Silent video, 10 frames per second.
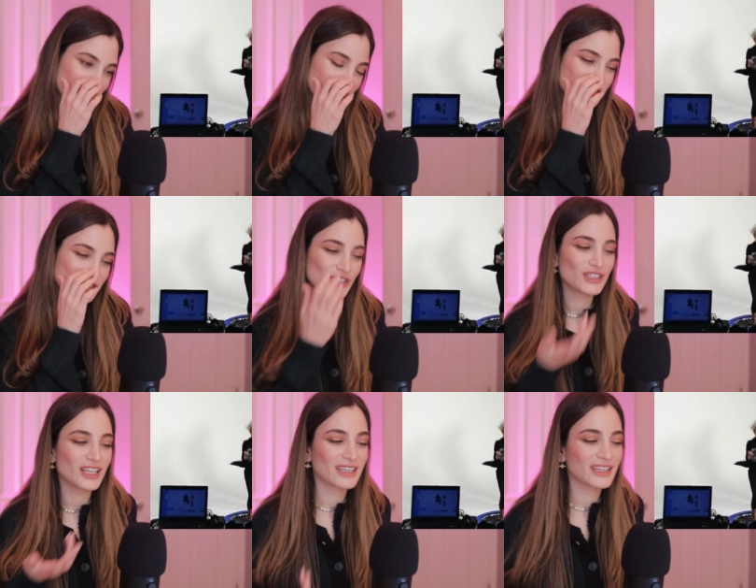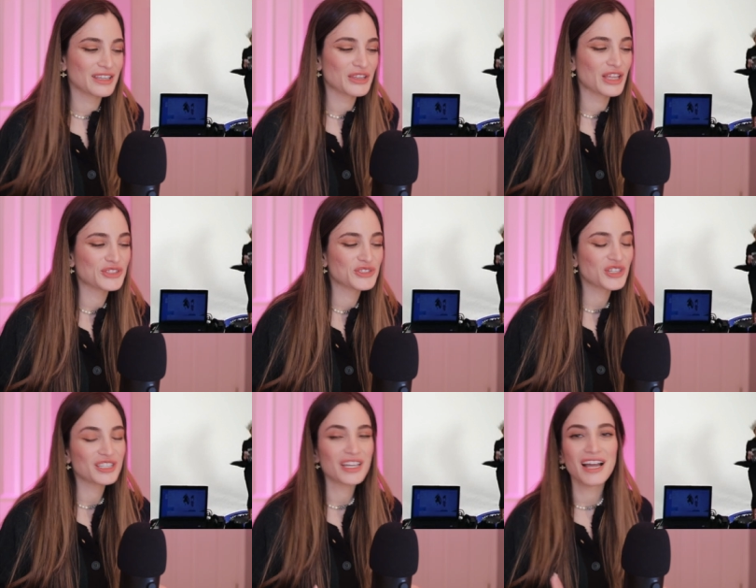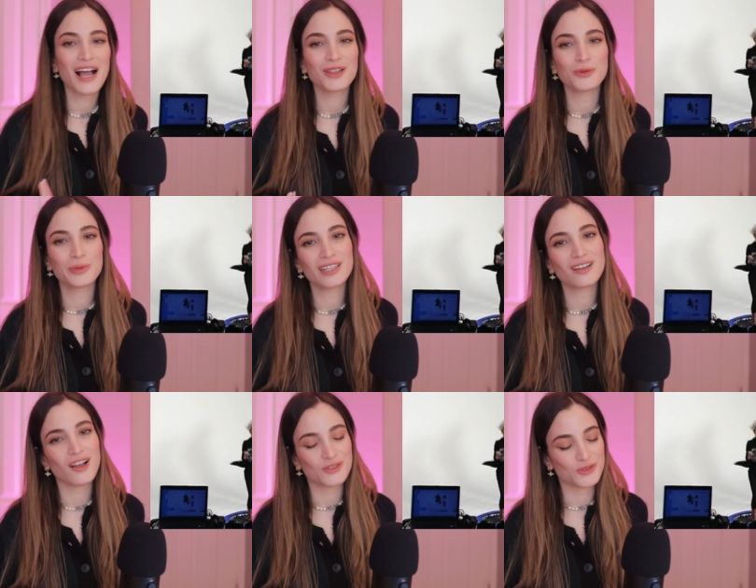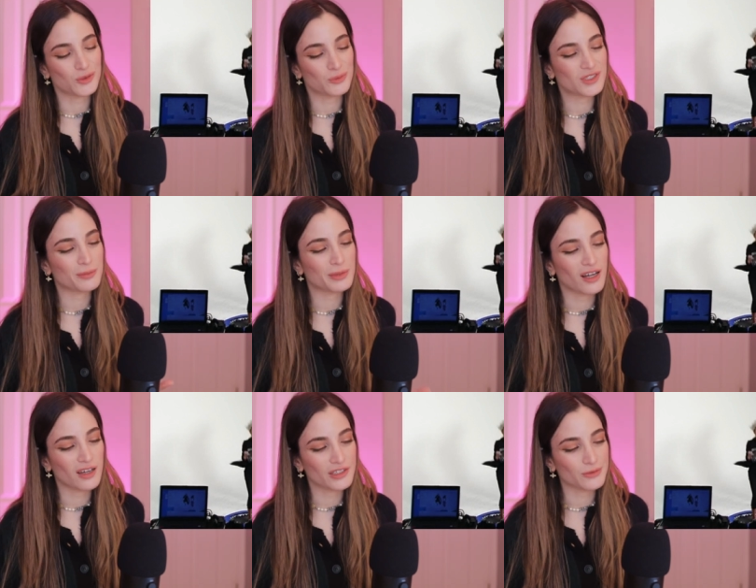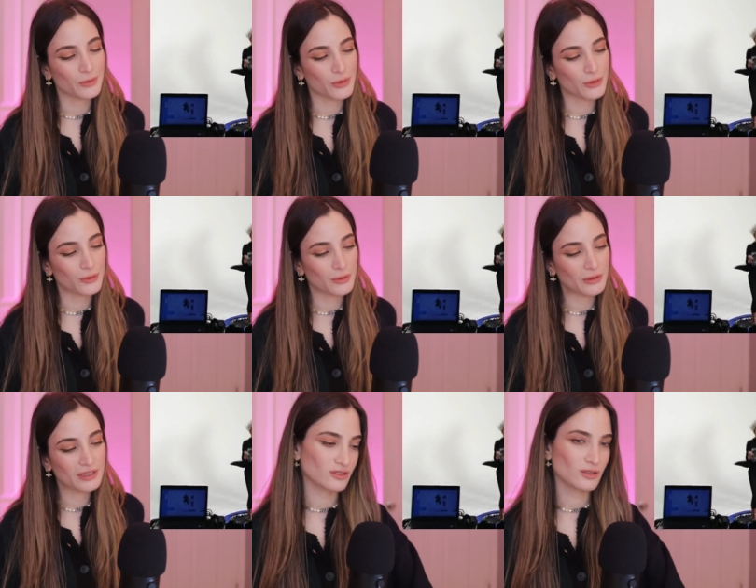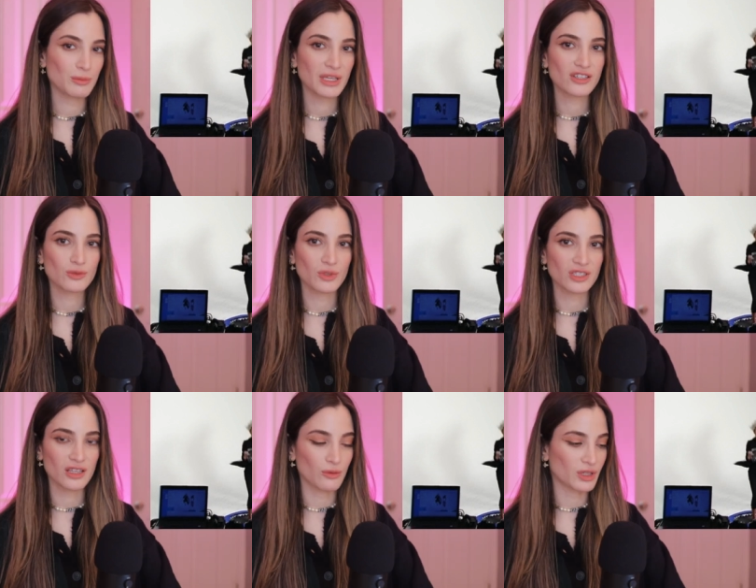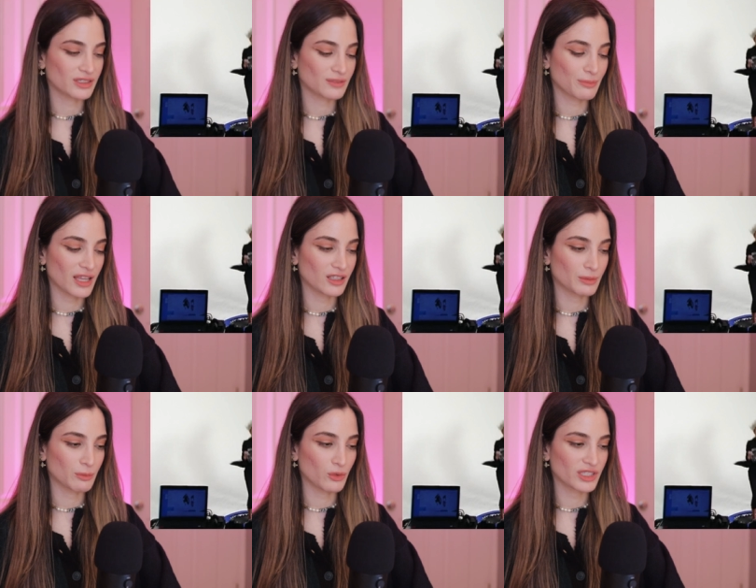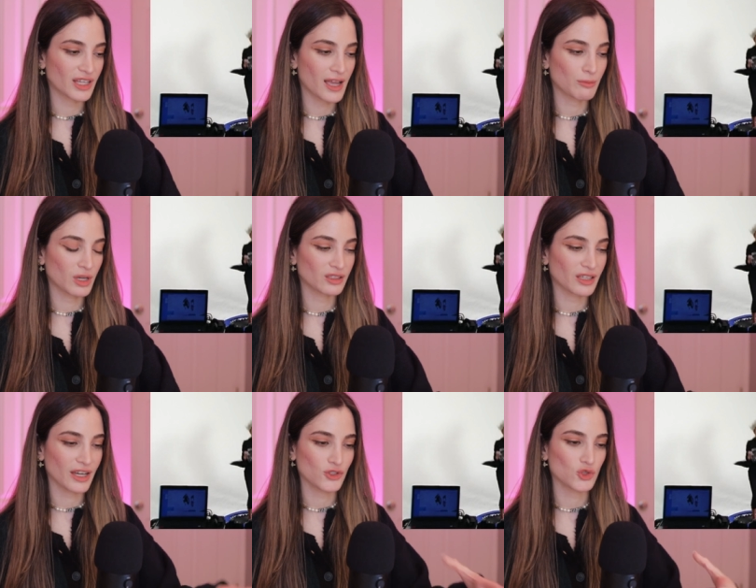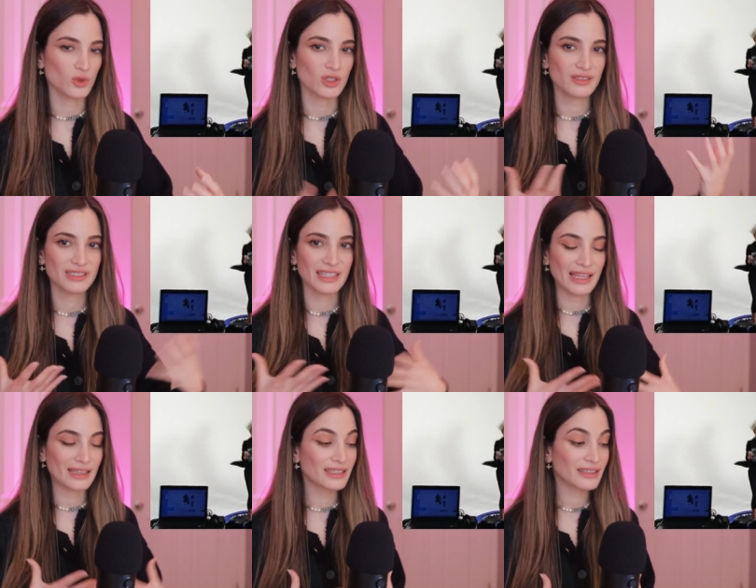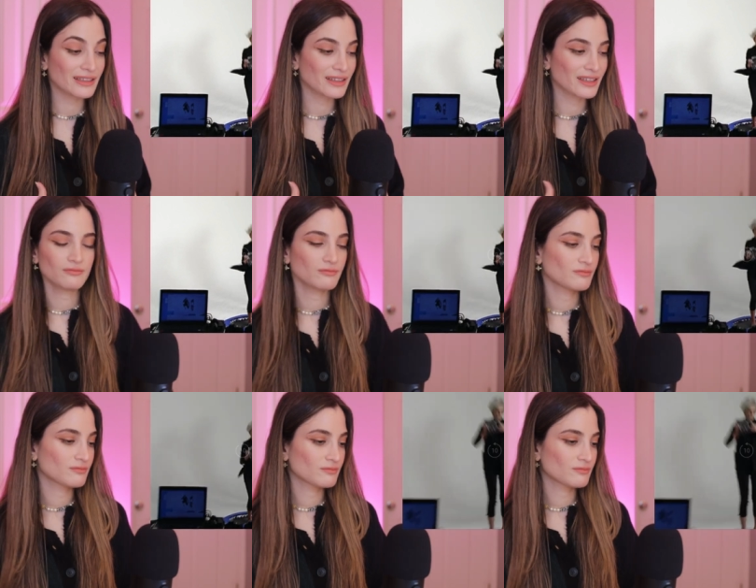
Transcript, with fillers: These look like, it's looking like Halloween costumes, to be honest with you. To me, I just wish that they would have spent a little bit more time on the actual styling. You